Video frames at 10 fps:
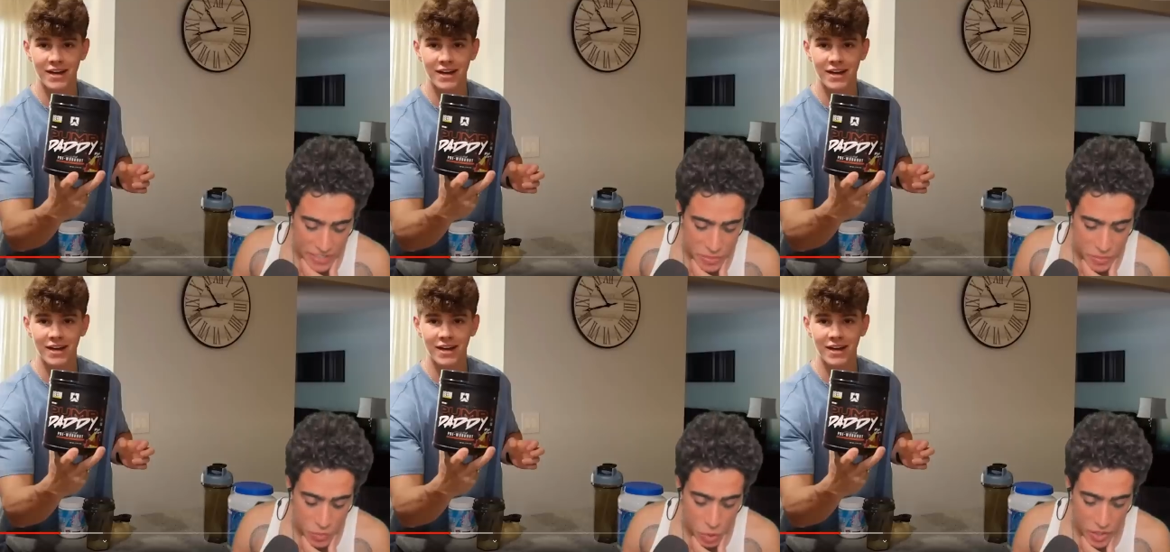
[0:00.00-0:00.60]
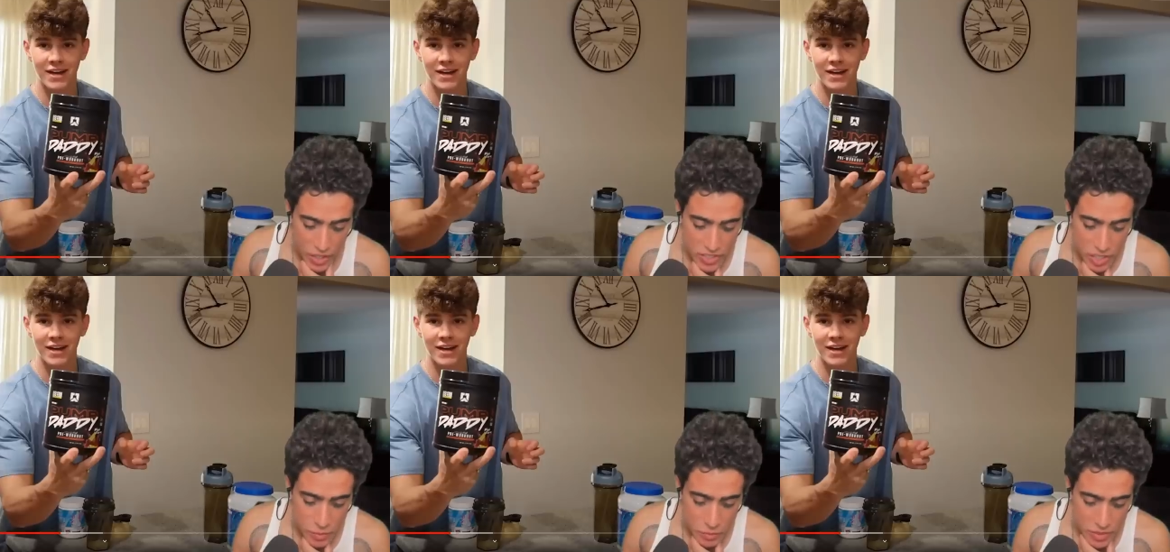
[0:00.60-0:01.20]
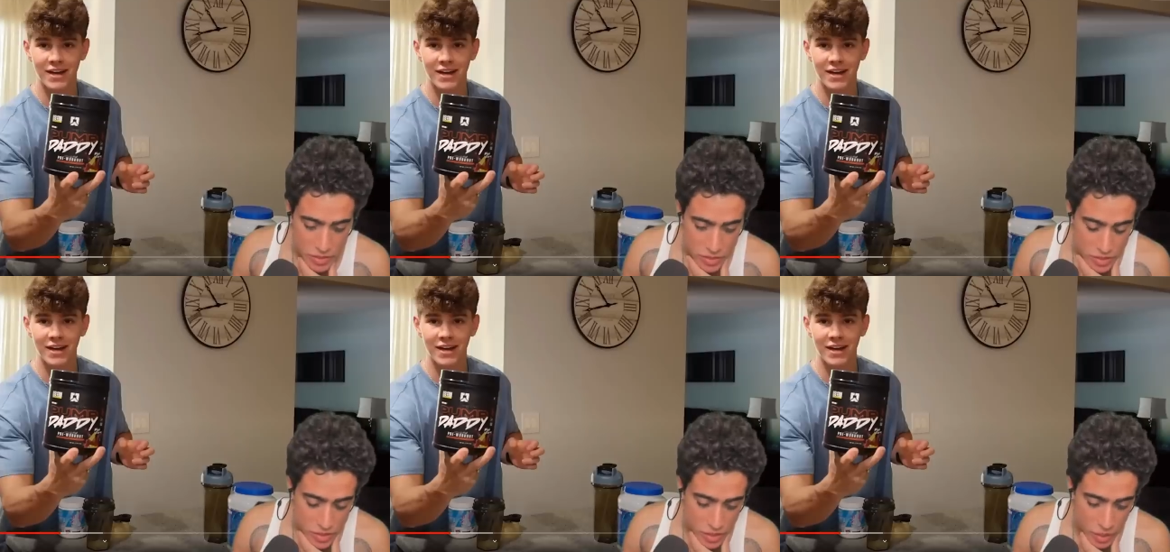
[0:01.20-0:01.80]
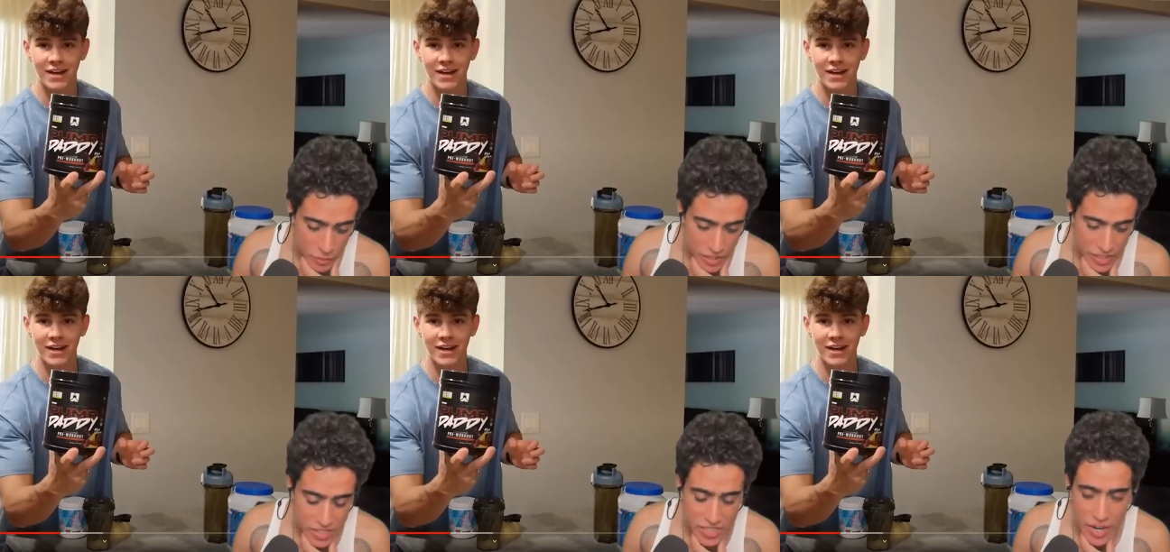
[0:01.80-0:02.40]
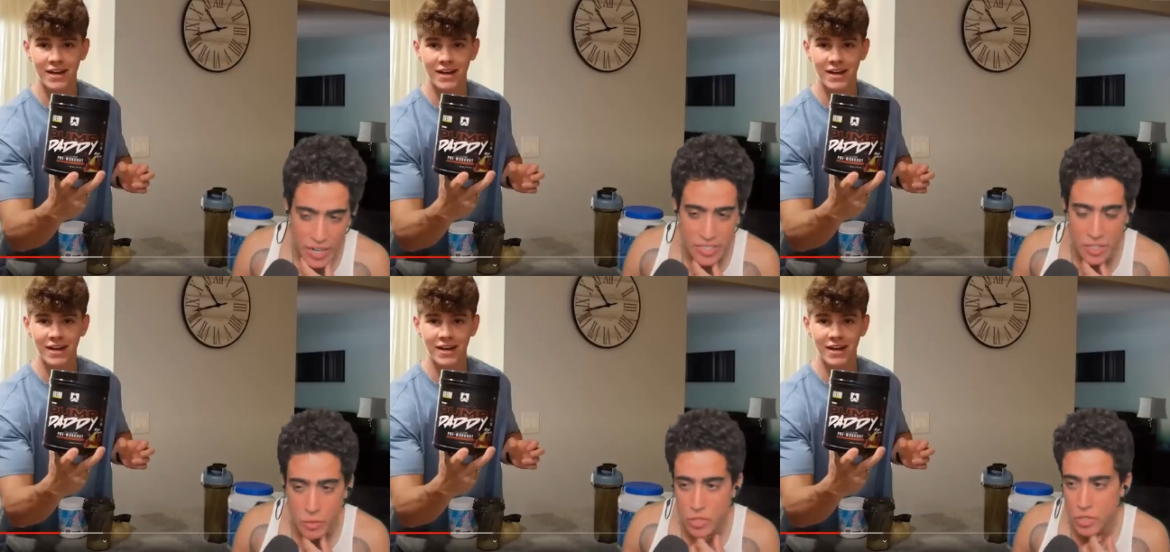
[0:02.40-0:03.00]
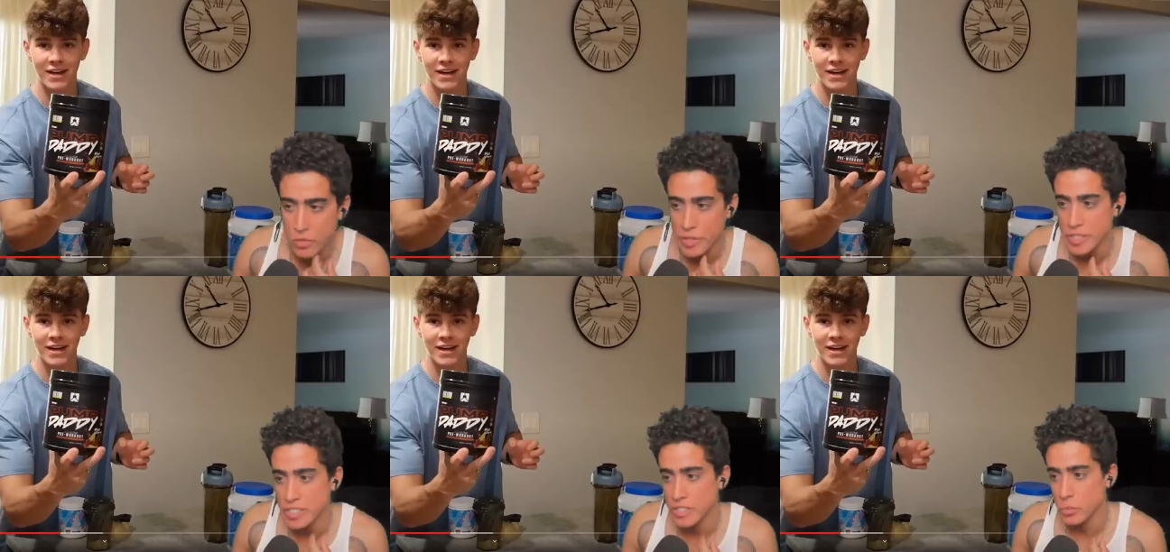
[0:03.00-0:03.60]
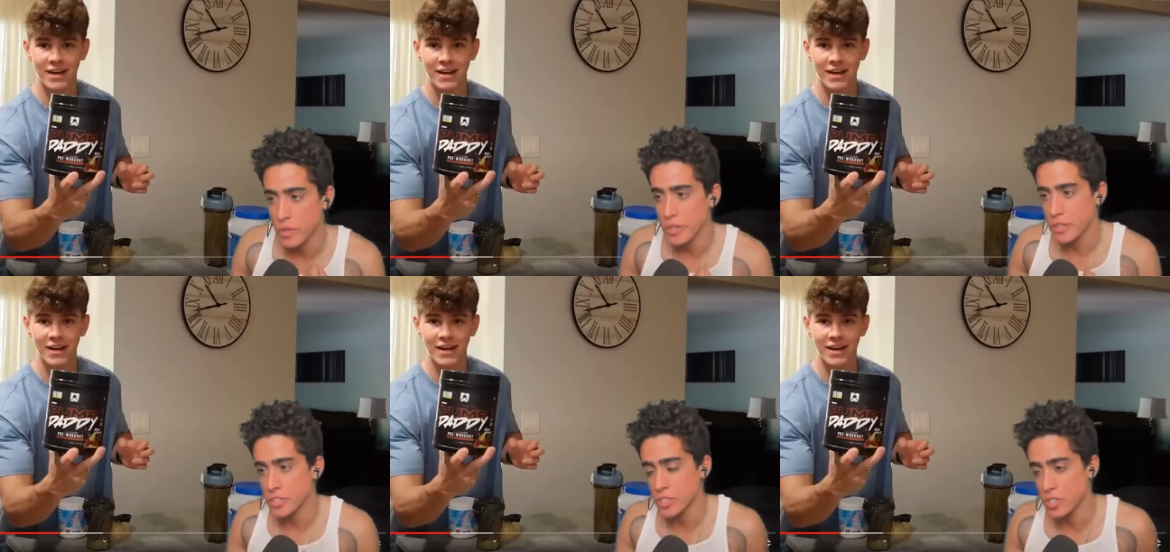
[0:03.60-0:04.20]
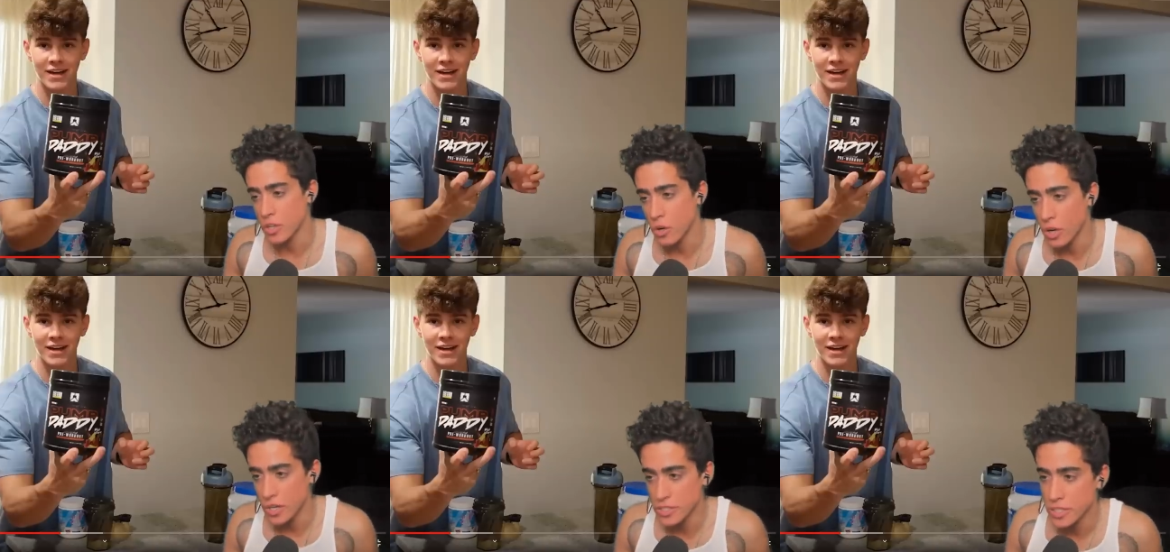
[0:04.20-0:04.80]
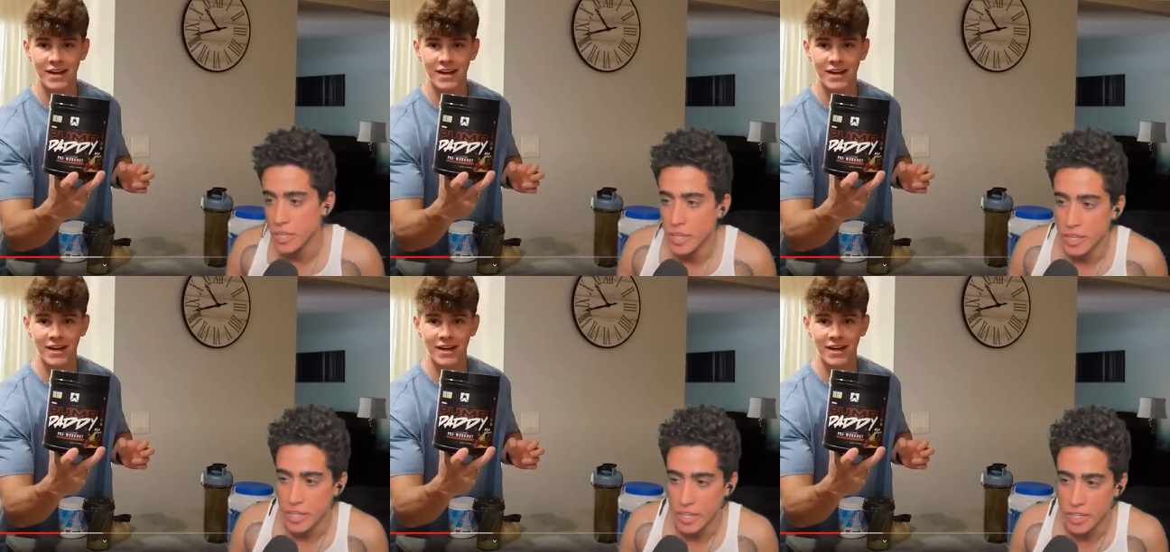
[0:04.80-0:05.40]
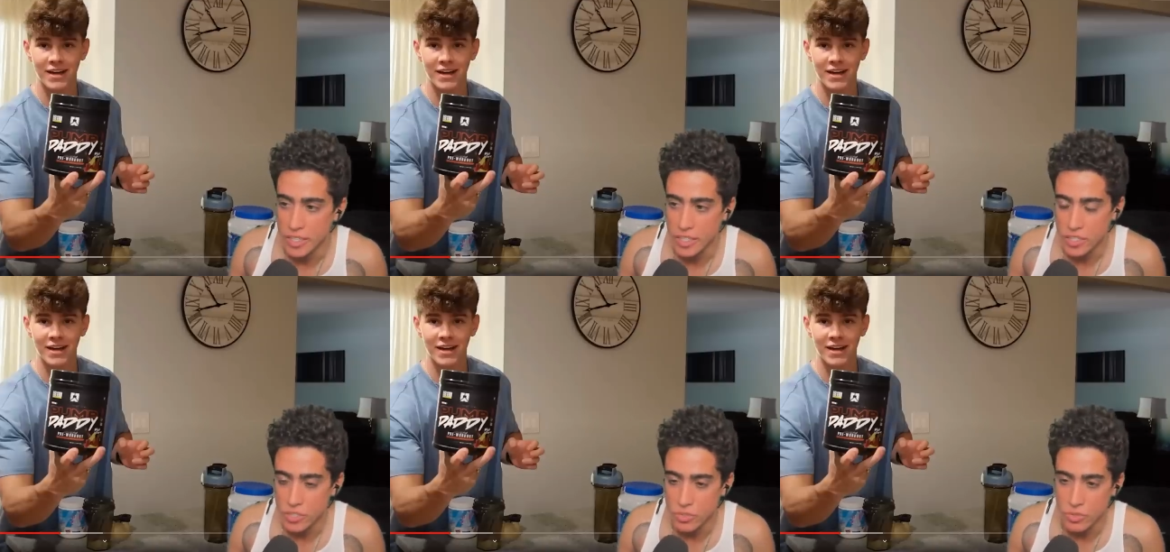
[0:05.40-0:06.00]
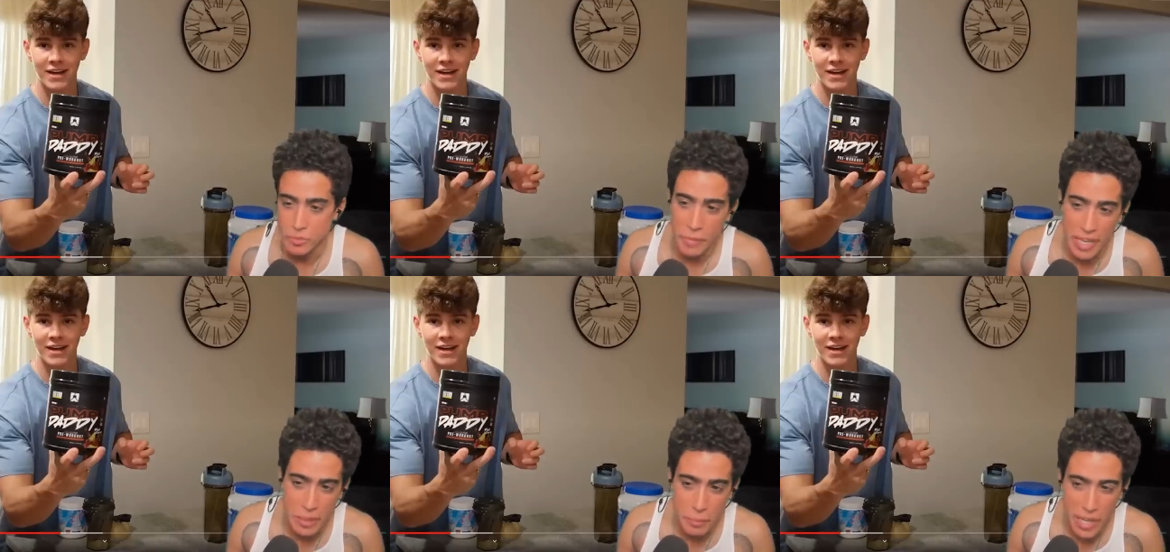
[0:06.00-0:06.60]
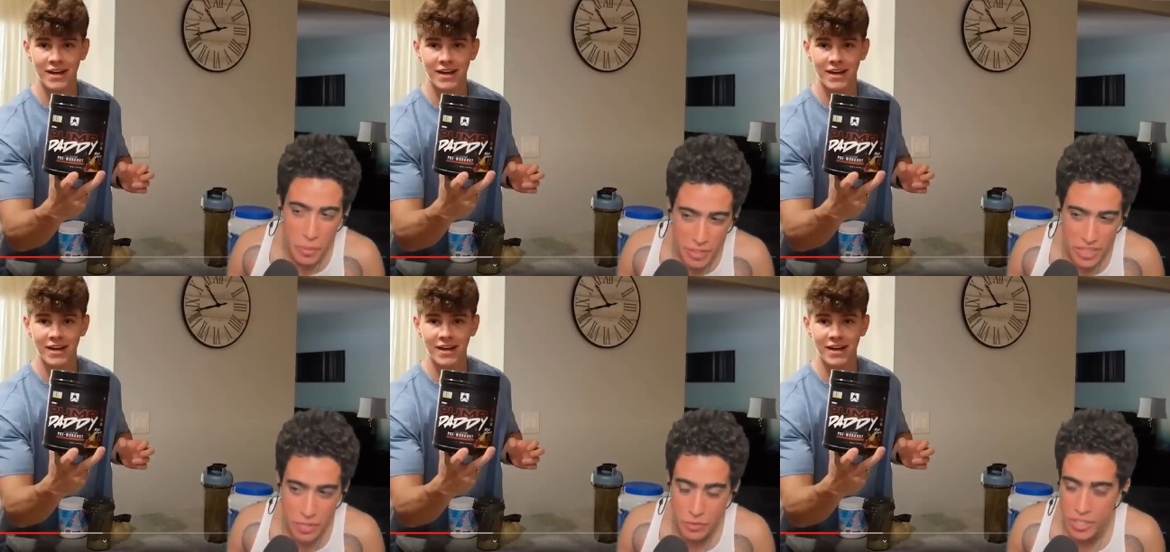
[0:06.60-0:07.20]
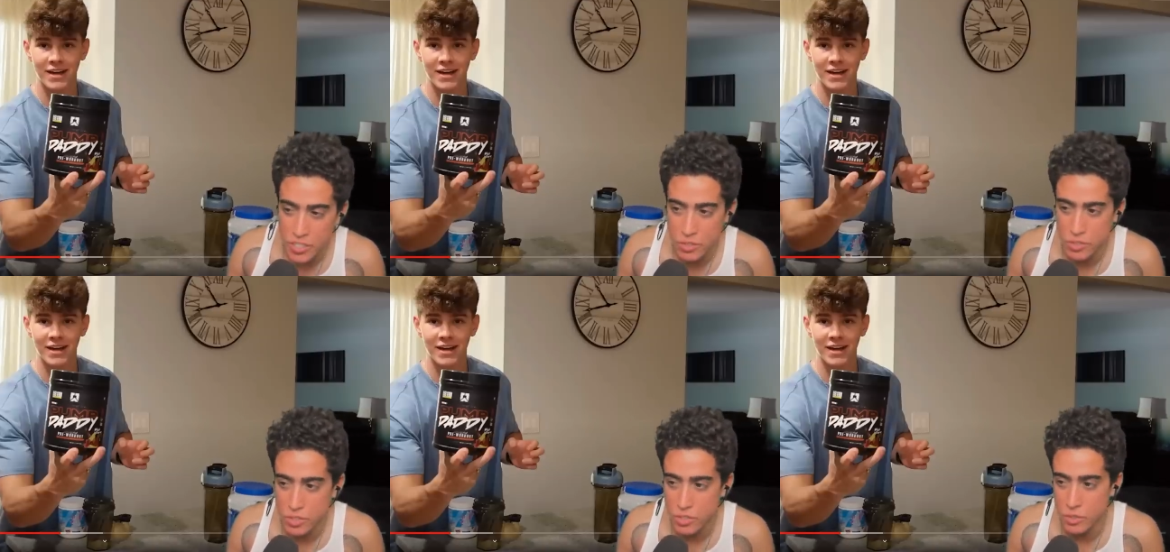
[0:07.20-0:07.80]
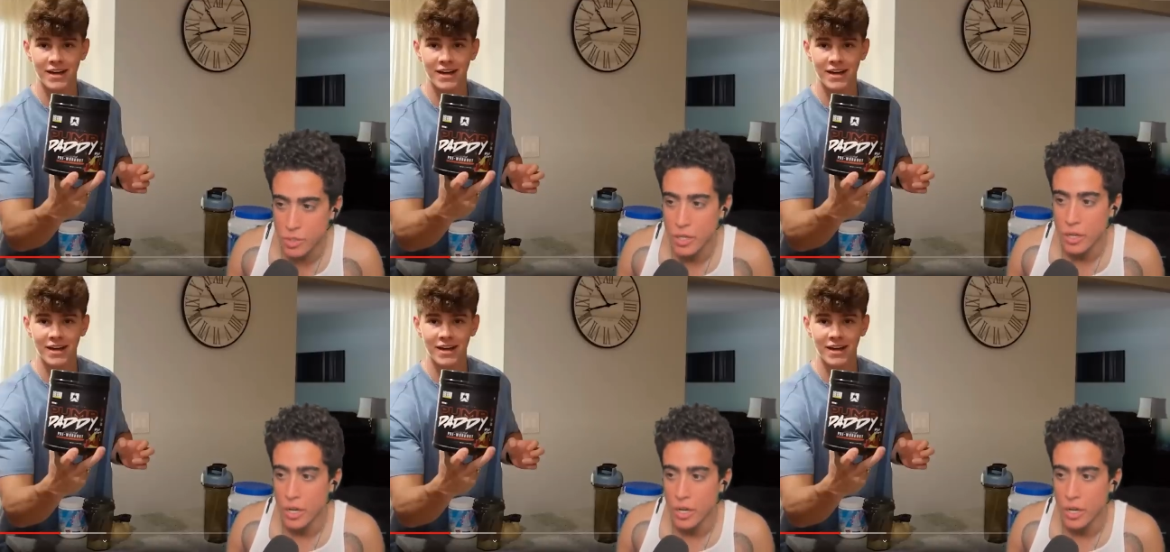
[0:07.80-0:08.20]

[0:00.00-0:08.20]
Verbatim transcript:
Speaker 1: pre-workout supplements, but it's kind of similar to creatine, where they're just going to cause kidney issues, maybe liver issues too.